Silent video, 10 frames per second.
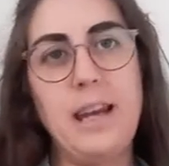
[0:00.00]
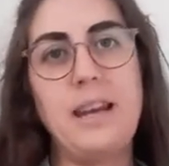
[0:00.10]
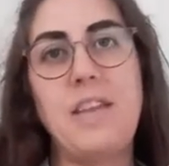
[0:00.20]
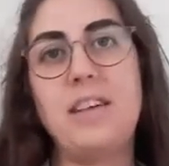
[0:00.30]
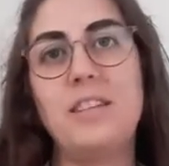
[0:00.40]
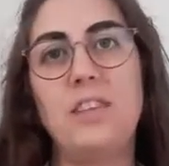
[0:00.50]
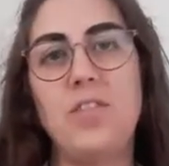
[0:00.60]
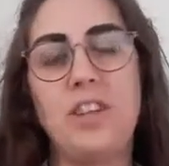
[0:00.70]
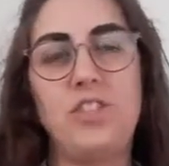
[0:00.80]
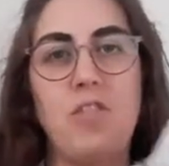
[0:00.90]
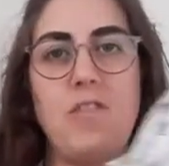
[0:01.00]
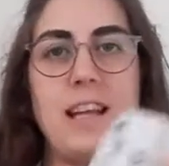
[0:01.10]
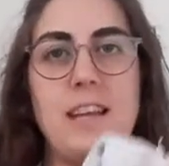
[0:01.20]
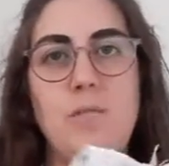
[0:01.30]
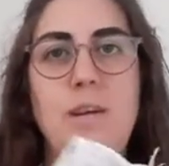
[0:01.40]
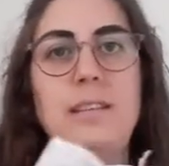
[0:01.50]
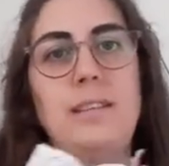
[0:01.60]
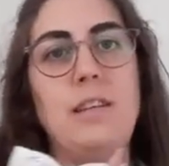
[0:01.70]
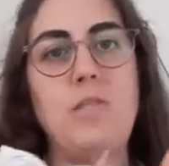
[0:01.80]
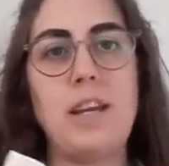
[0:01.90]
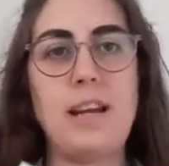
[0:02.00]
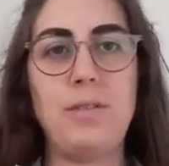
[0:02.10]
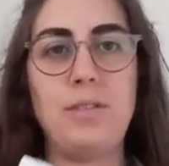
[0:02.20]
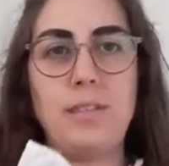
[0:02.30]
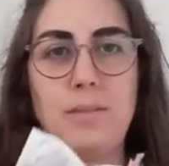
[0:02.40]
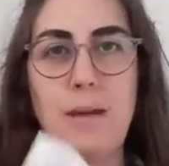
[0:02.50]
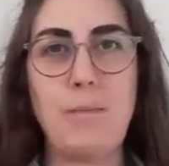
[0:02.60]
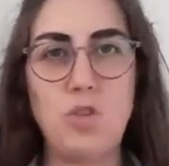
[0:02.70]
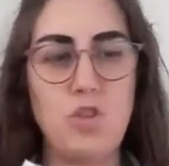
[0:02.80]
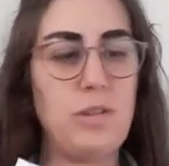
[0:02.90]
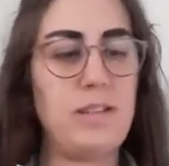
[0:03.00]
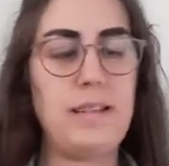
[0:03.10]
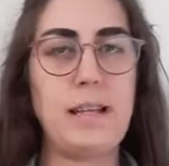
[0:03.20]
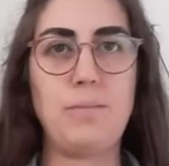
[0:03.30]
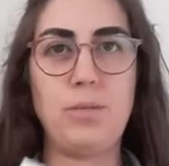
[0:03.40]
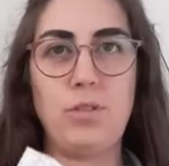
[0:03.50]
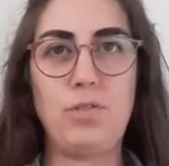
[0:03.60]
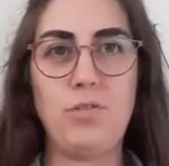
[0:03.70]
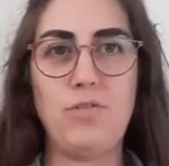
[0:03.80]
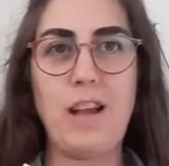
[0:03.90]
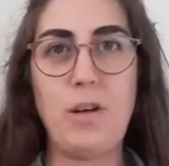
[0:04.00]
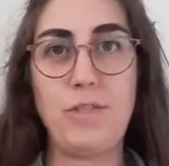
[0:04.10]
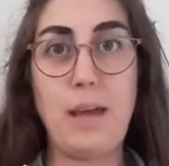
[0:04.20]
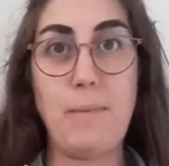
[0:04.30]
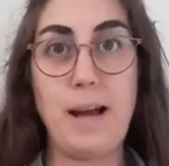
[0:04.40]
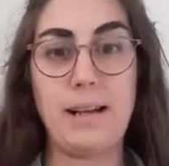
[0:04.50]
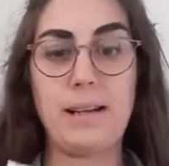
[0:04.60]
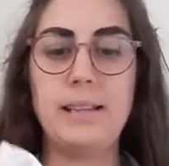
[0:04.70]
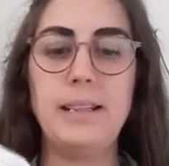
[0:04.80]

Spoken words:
Now that's the advice generally anyway, isn't it, right now, is that the baby should sleep flat on their back.